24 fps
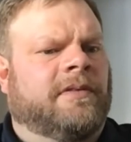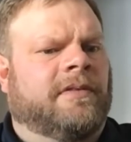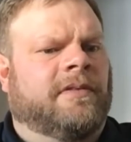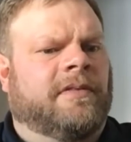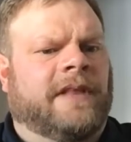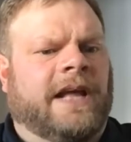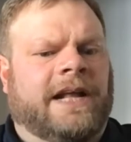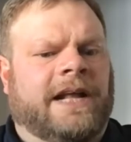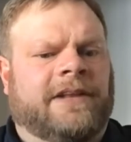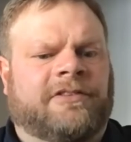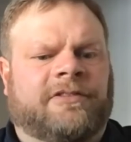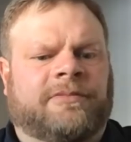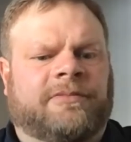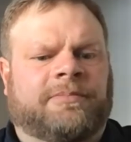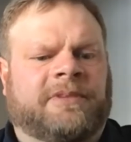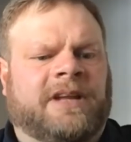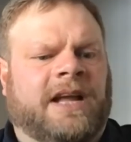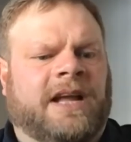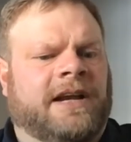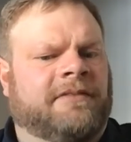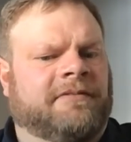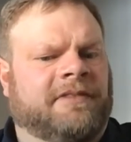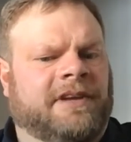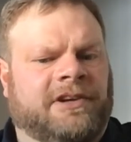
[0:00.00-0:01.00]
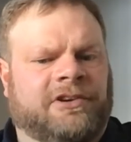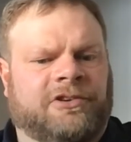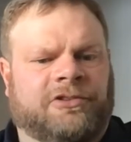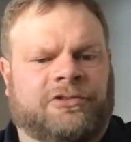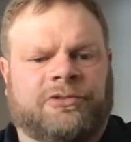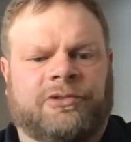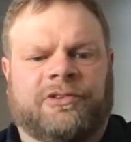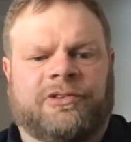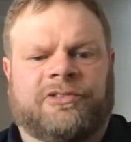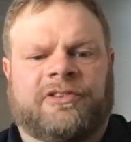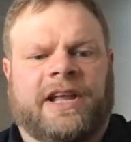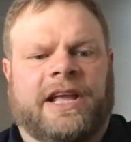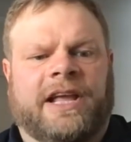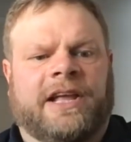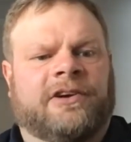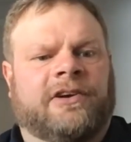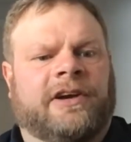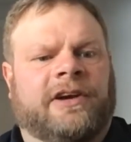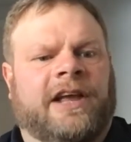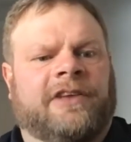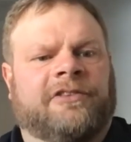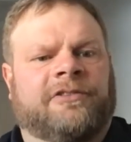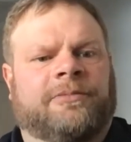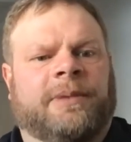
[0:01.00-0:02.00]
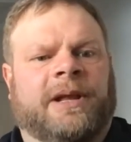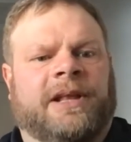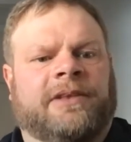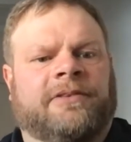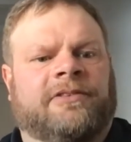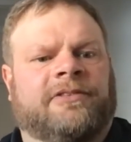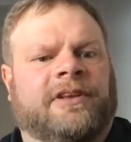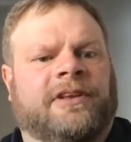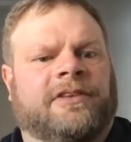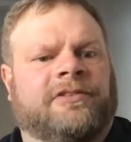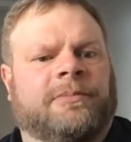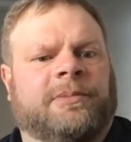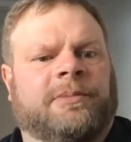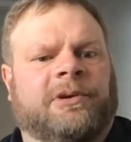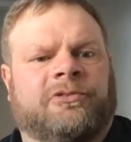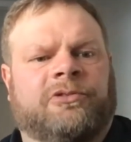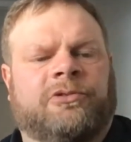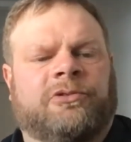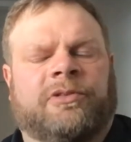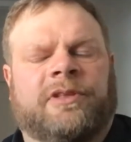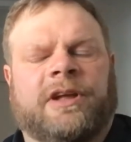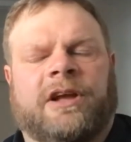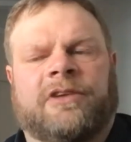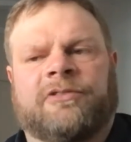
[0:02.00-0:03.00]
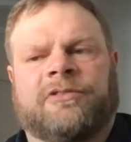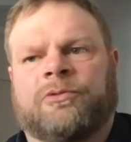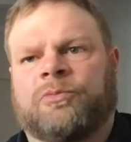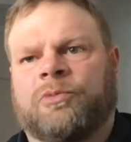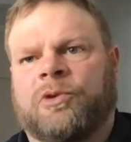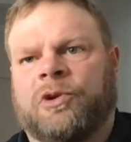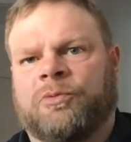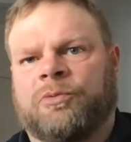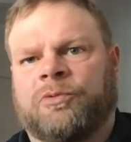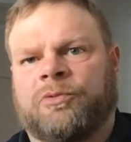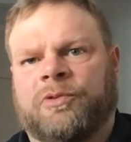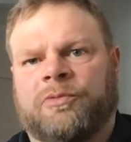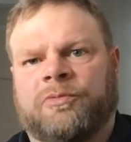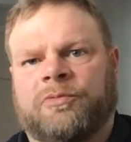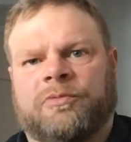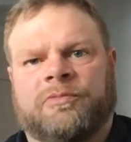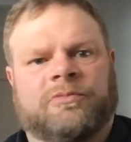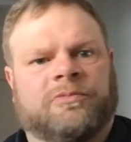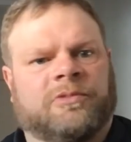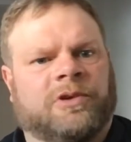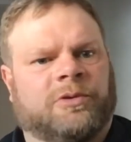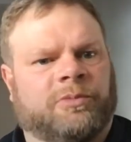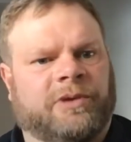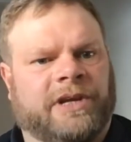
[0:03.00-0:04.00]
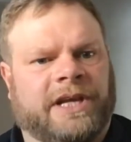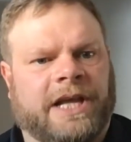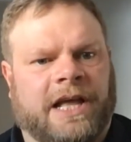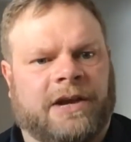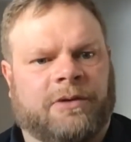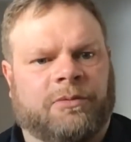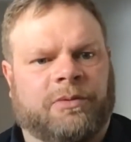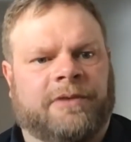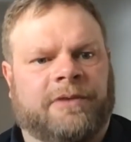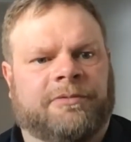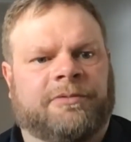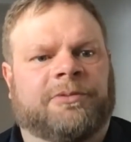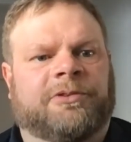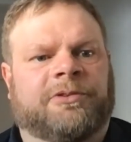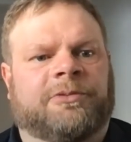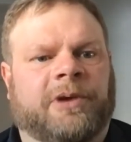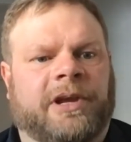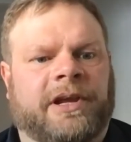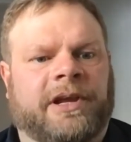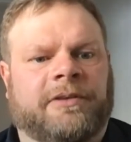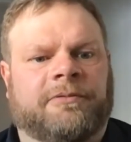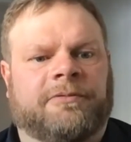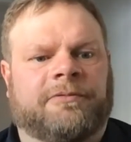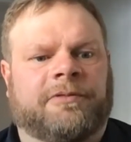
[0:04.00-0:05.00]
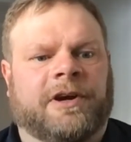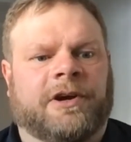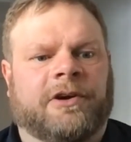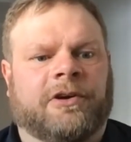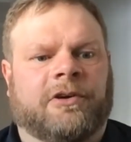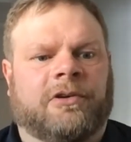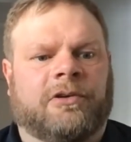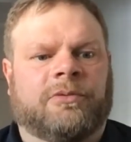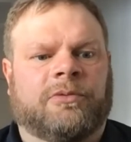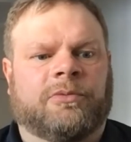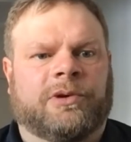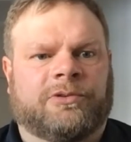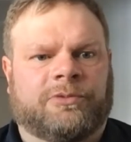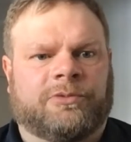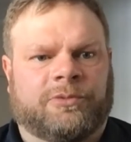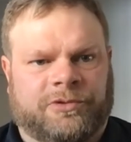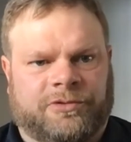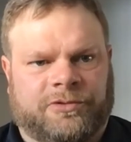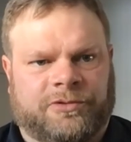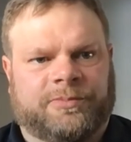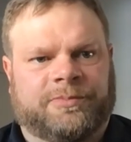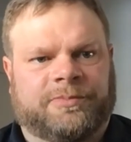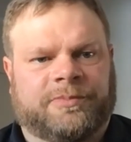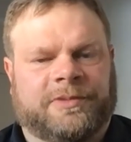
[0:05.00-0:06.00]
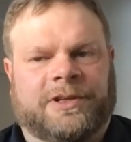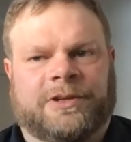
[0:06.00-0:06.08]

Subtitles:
That's kind of industry standard, has been since about 2001 when we got away from spike and ferrule, which was,